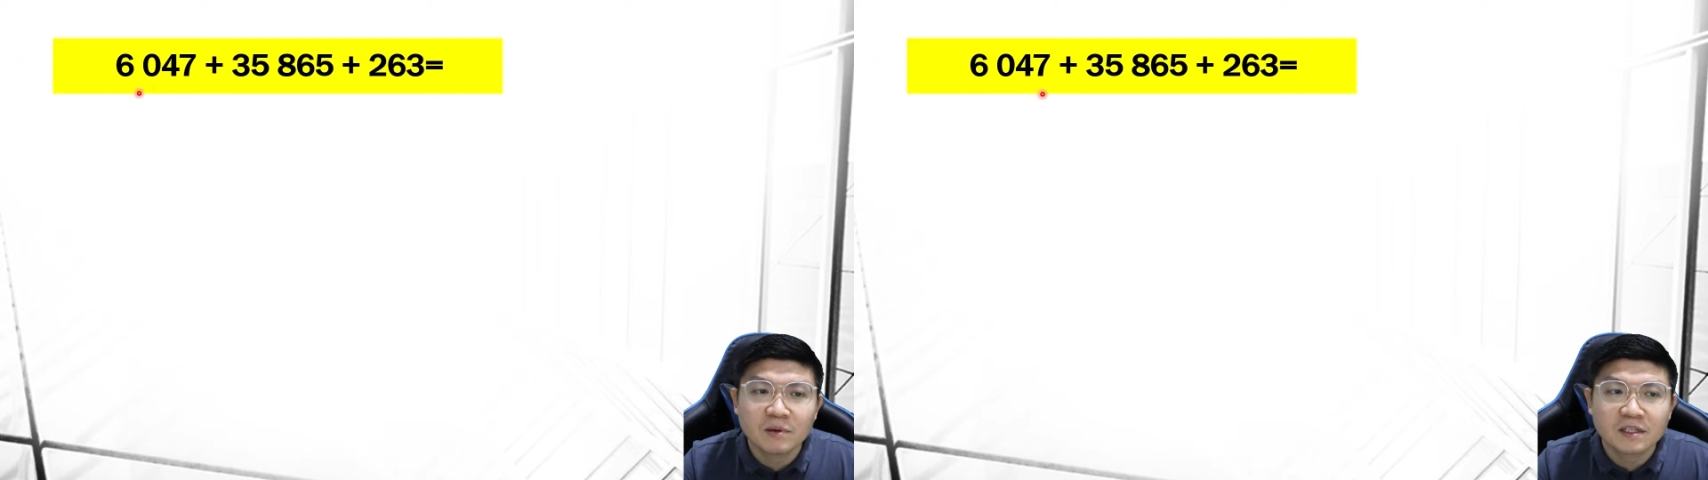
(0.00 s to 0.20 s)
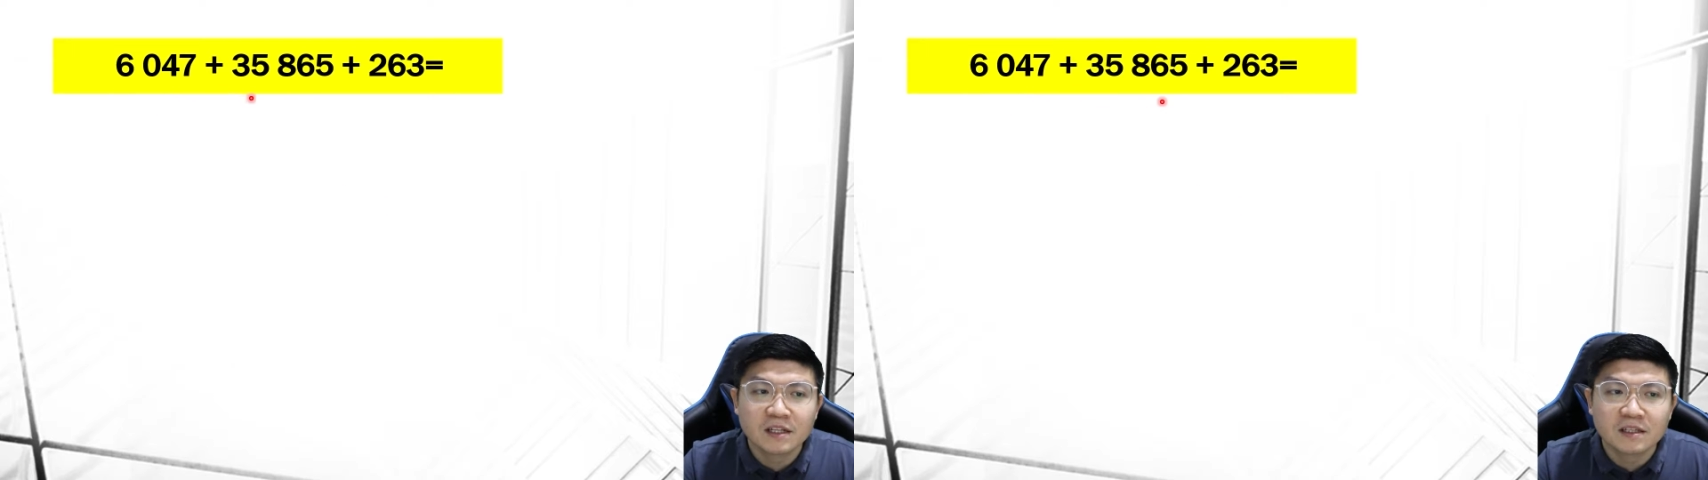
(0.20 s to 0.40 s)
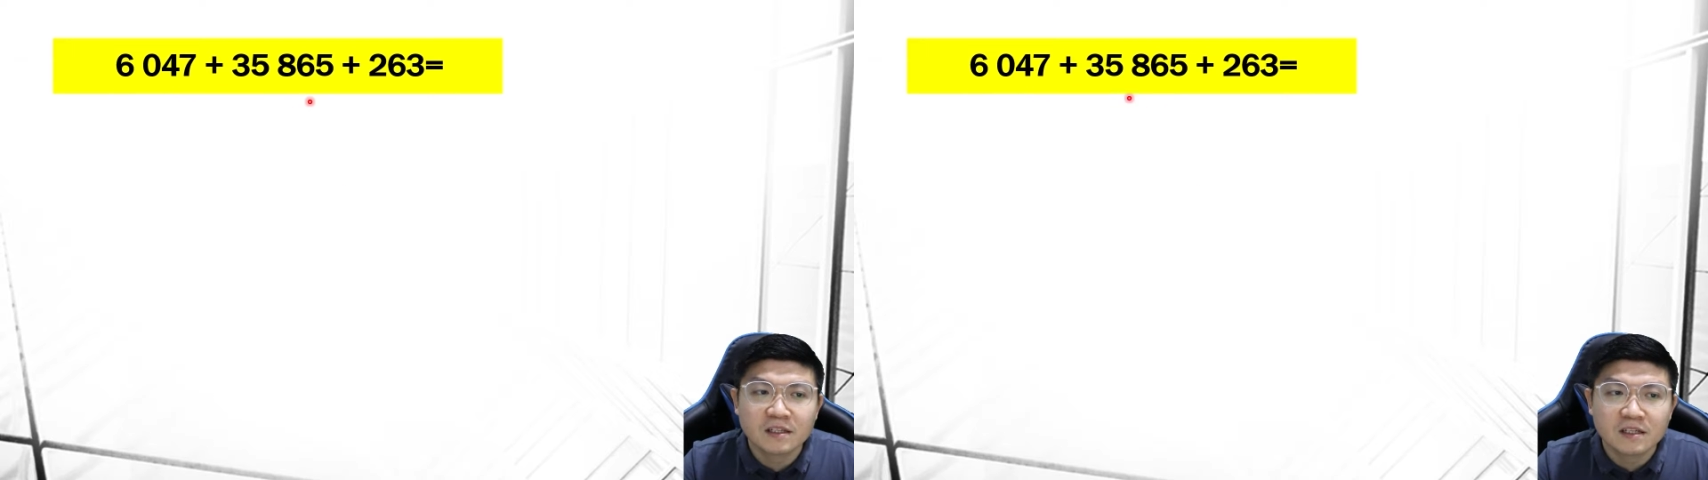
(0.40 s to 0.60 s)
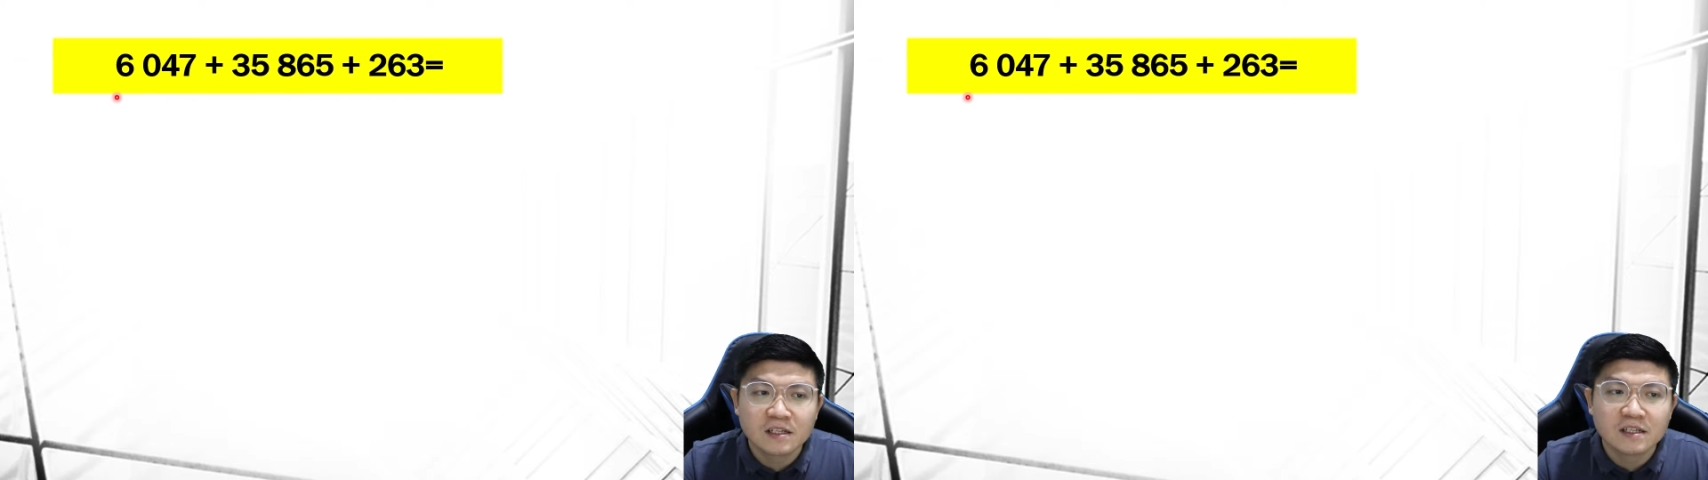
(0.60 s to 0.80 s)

sentences